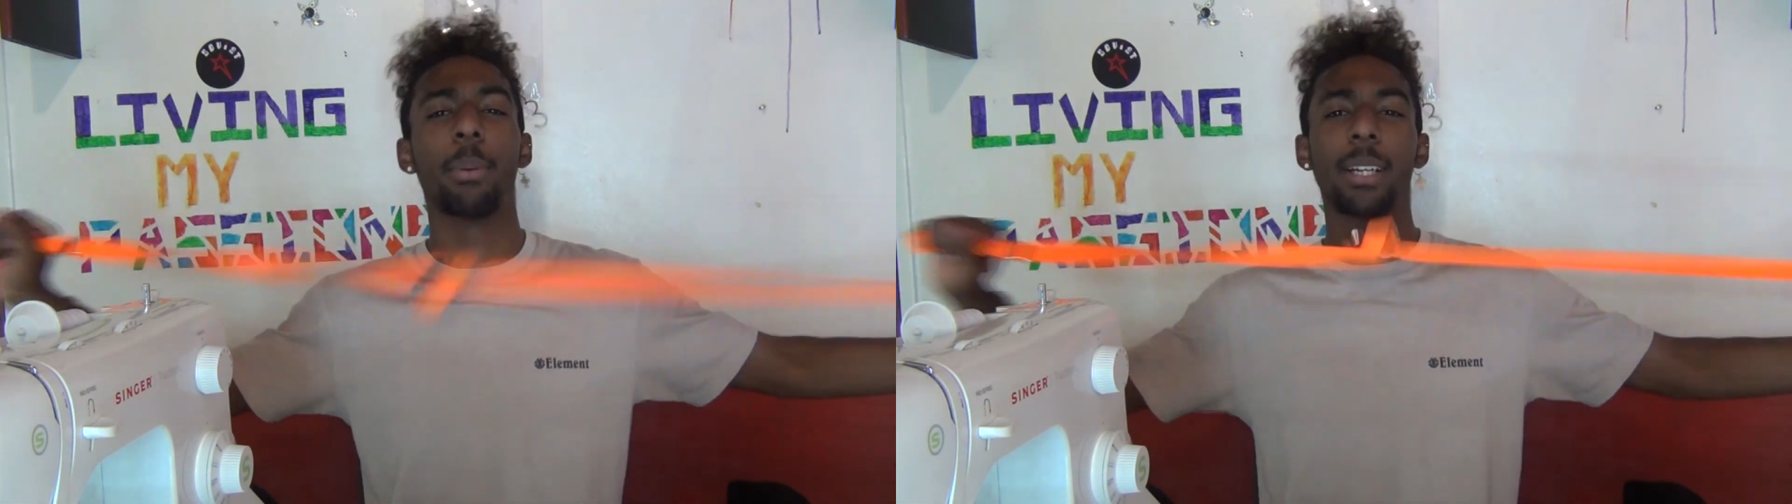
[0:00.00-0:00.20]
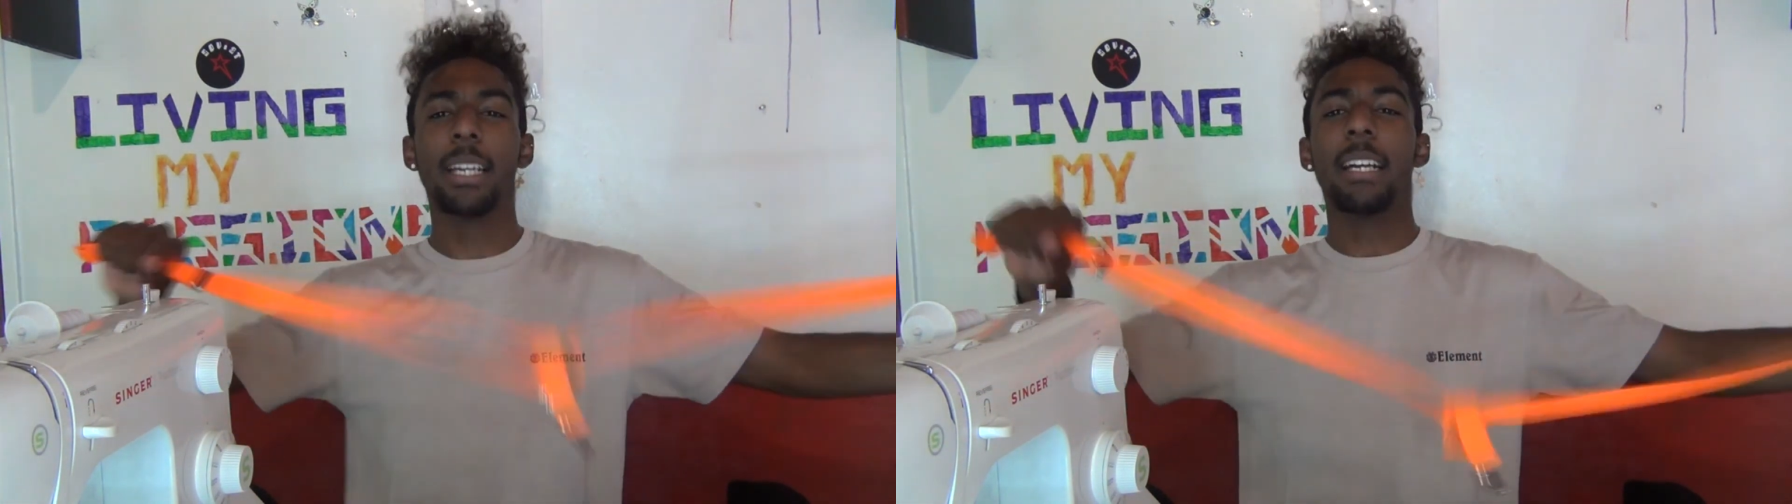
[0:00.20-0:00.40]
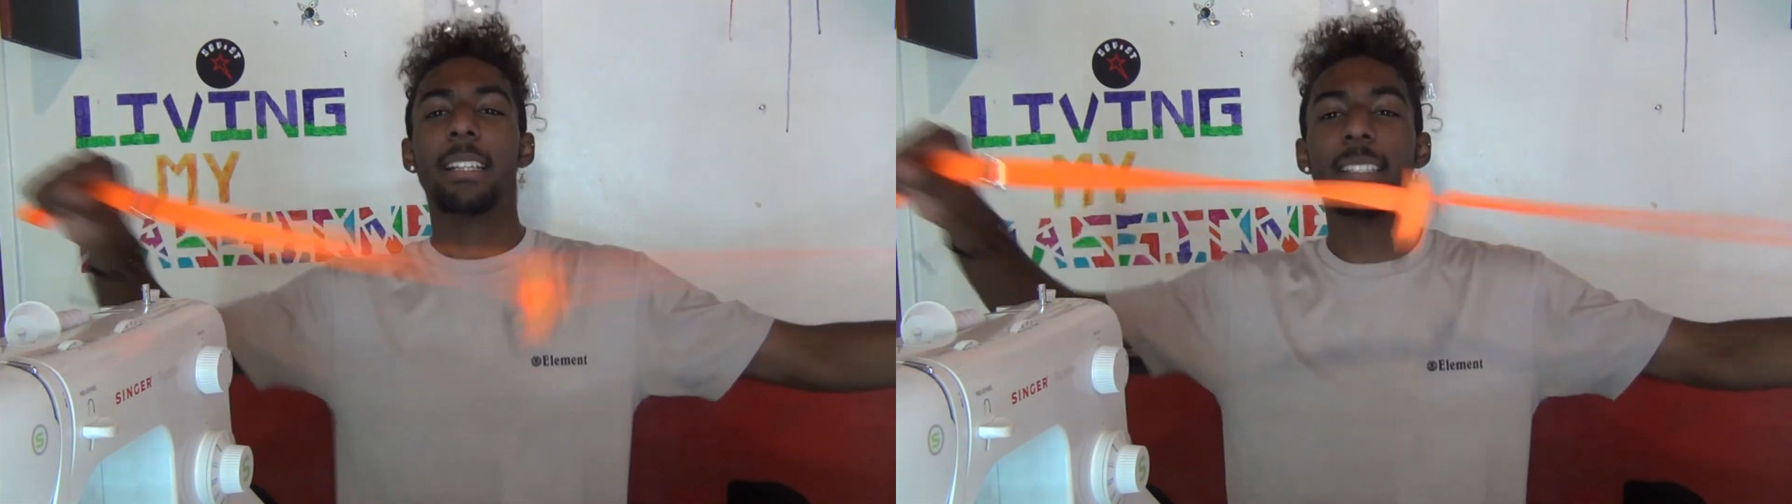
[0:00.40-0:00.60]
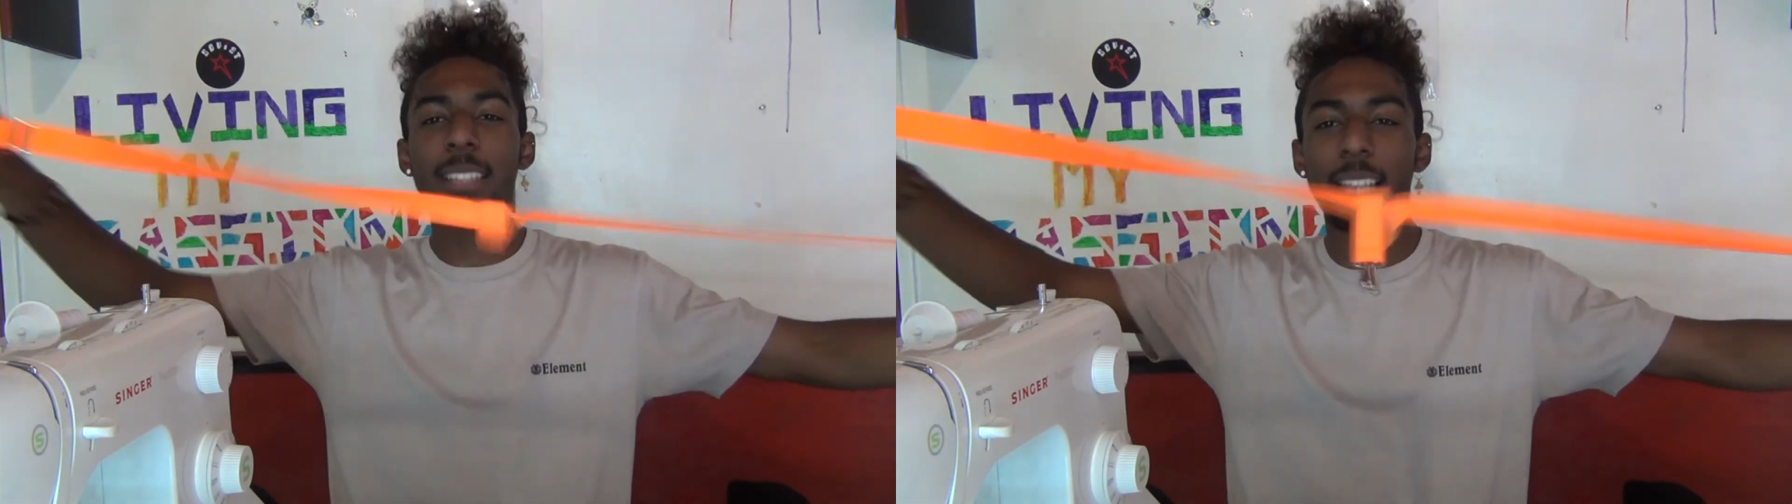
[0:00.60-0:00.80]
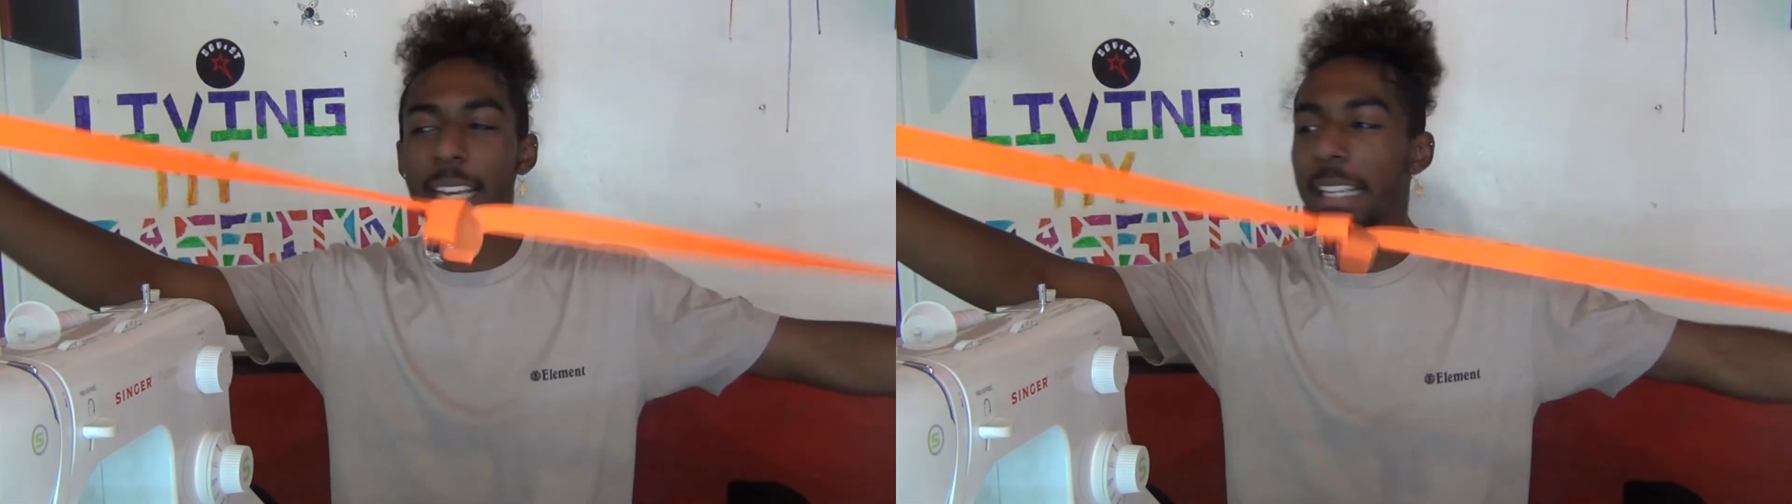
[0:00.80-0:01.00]
but these
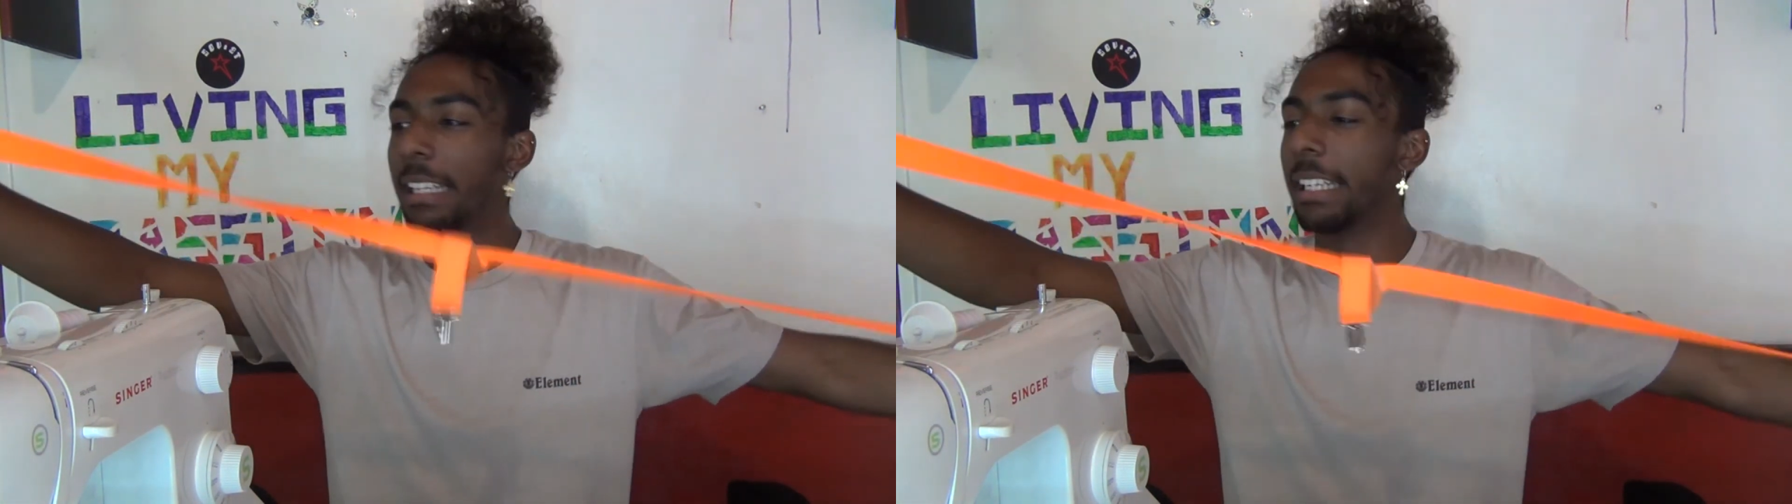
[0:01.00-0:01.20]
are like